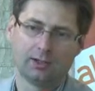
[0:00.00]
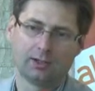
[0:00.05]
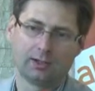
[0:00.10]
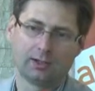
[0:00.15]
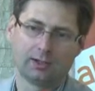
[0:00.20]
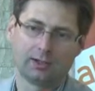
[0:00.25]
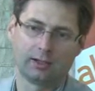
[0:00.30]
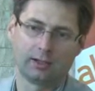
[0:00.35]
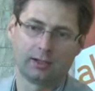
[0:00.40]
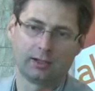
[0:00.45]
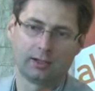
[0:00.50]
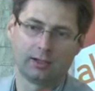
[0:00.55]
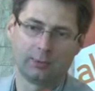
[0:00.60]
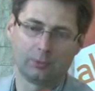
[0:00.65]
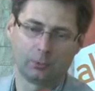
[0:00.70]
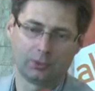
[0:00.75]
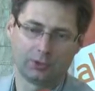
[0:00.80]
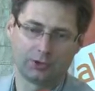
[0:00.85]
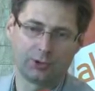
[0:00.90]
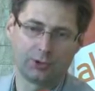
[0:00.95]

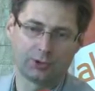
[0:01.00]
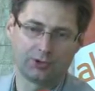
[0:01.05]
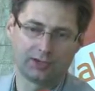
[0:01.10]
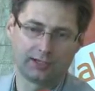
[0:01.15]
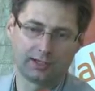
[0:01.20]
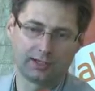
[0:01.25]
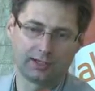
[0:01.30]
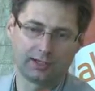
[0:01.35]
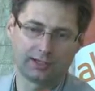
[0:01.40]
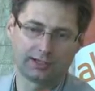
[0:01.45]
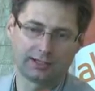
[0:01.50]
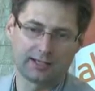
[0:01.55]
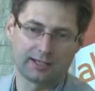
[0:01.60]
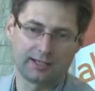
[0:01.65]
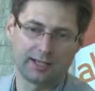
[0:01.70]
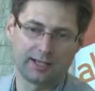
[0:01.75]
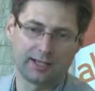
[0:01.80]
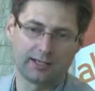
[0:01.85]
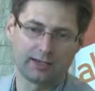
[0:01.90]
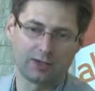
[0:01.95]
with those things,
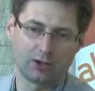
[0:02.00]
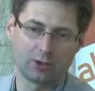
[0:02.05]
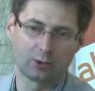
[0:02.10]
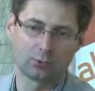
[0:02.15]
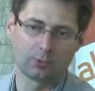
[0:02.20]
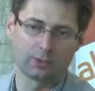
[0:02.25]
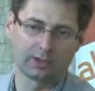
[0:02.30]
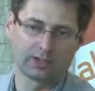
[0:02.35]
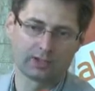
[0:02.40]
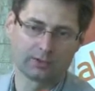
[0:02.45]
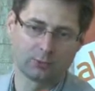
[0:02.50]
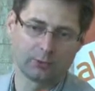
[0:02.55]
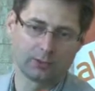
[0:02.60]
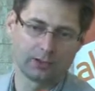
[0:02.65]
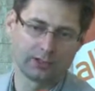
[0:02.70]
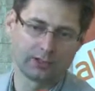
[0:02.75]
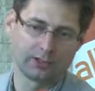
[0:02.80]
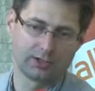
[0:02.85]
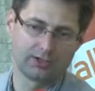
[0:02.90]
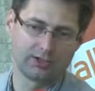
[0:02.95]
and always
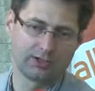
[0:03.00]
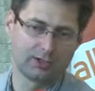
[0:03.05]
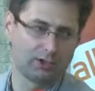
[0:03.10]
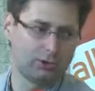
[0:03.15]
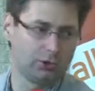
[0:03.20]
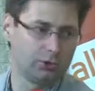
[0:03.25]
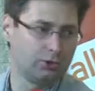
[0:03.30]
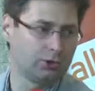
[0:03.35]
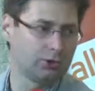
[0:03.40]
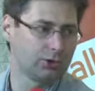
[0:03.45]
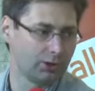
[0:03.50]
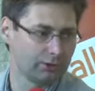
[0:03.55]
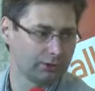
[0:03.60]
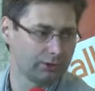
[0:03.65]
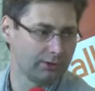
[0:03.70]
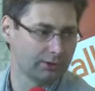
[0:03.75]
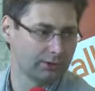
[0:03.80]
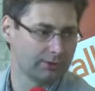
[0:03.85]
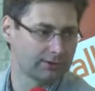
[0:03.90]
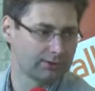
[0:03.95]
where there is a huge
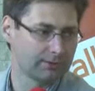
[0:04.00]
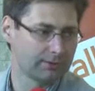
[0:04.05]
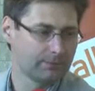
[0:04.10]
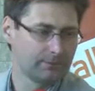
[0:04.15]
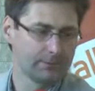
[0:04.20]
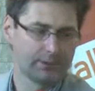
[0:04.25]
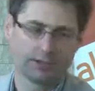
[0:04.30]
audience,